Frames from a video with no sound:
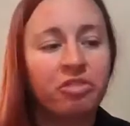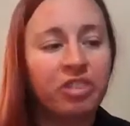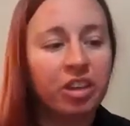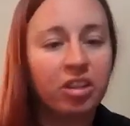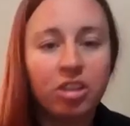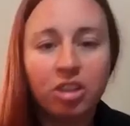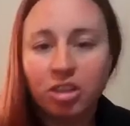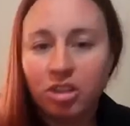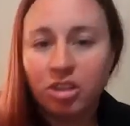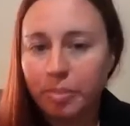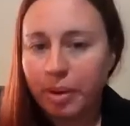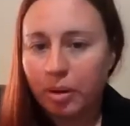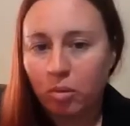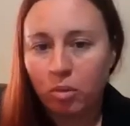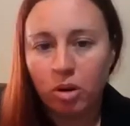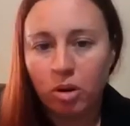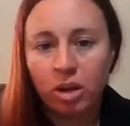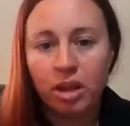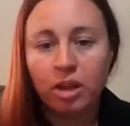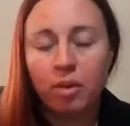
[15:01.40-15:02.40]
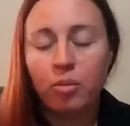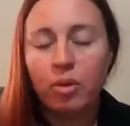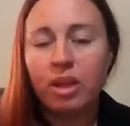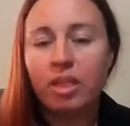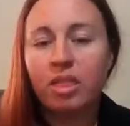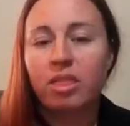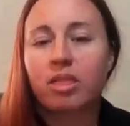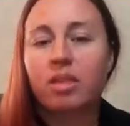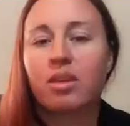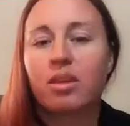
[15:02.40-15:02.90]
fairly good about working
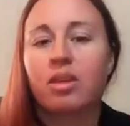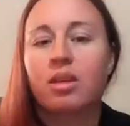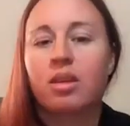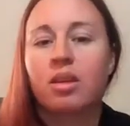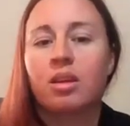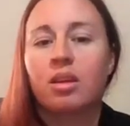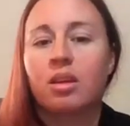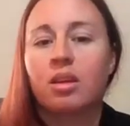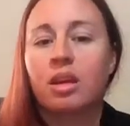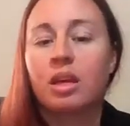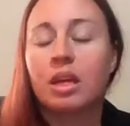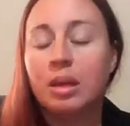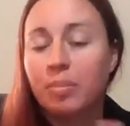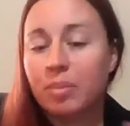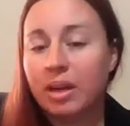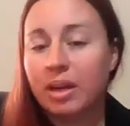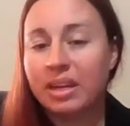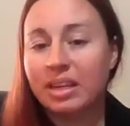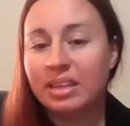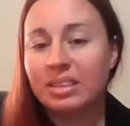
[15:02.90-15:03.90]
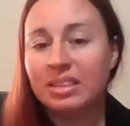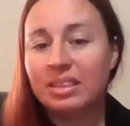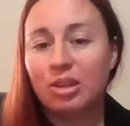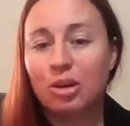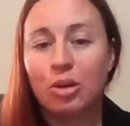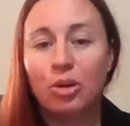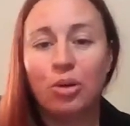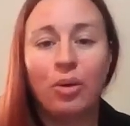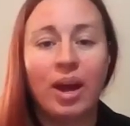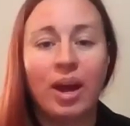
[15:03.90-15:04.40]
with anybody
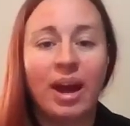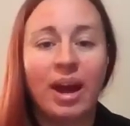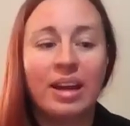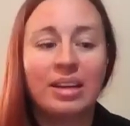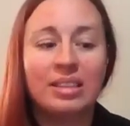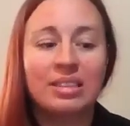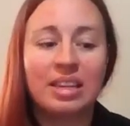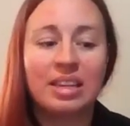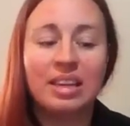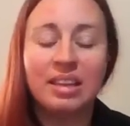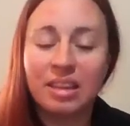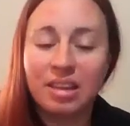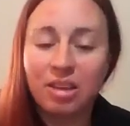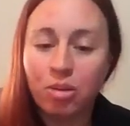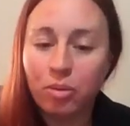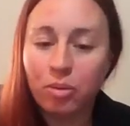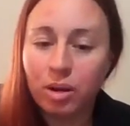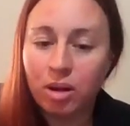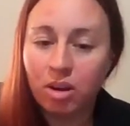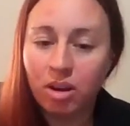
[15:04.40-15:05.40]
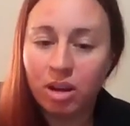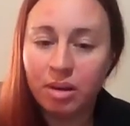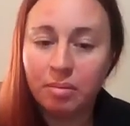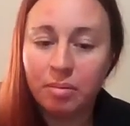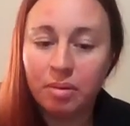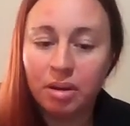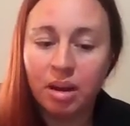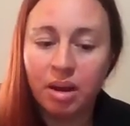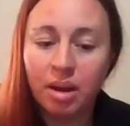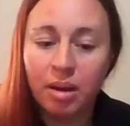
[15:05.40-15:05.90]
who has anything going
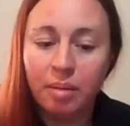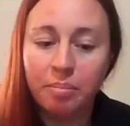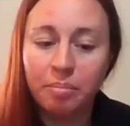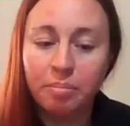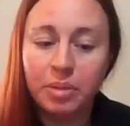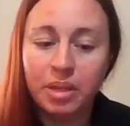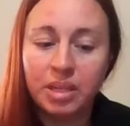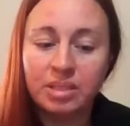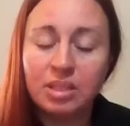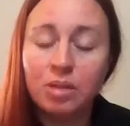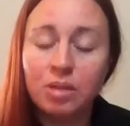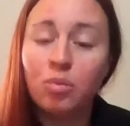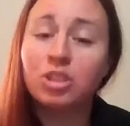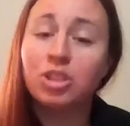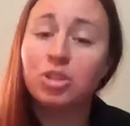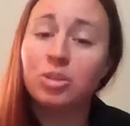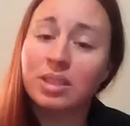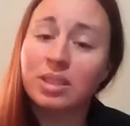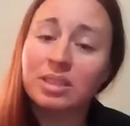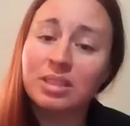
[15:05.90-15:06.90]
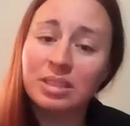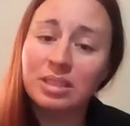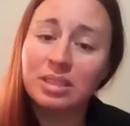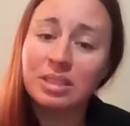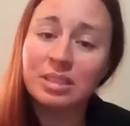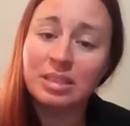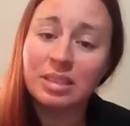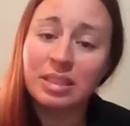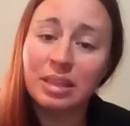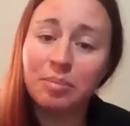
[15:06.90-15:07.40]
on, because I want you guys to
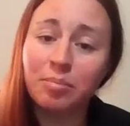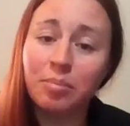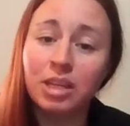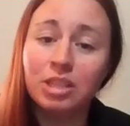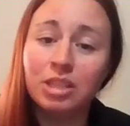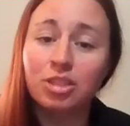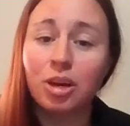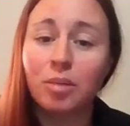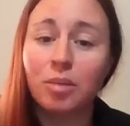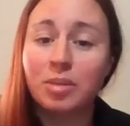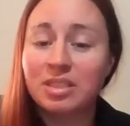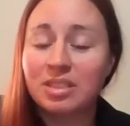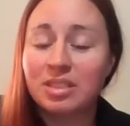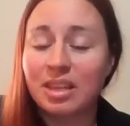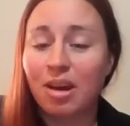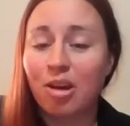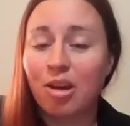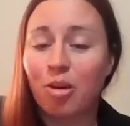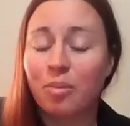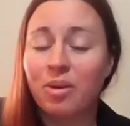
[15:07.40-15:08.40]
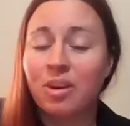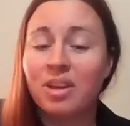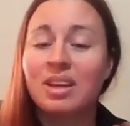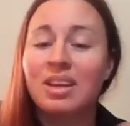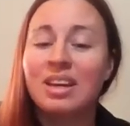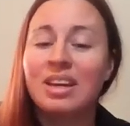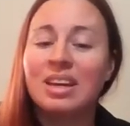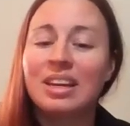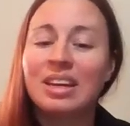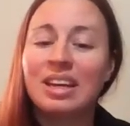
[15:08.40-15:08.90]
succeed. My job is to help
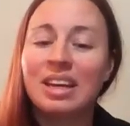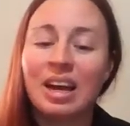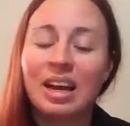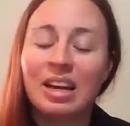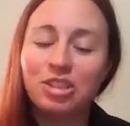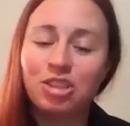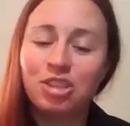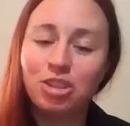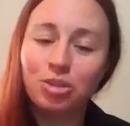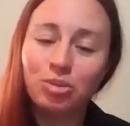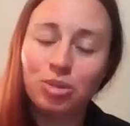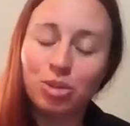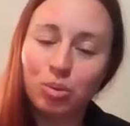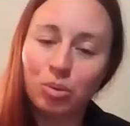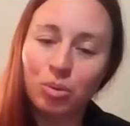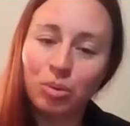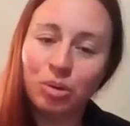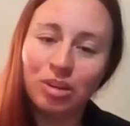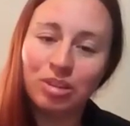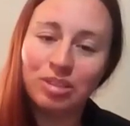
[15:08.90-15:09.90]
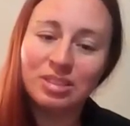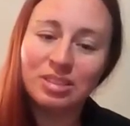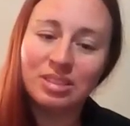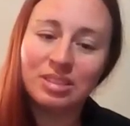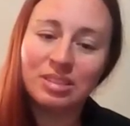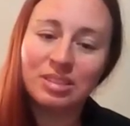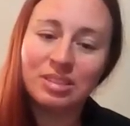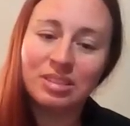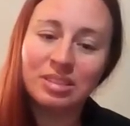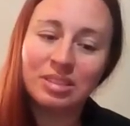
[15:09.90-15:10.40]
guide you
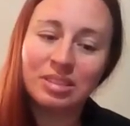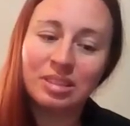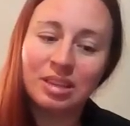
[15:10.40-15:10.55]
towards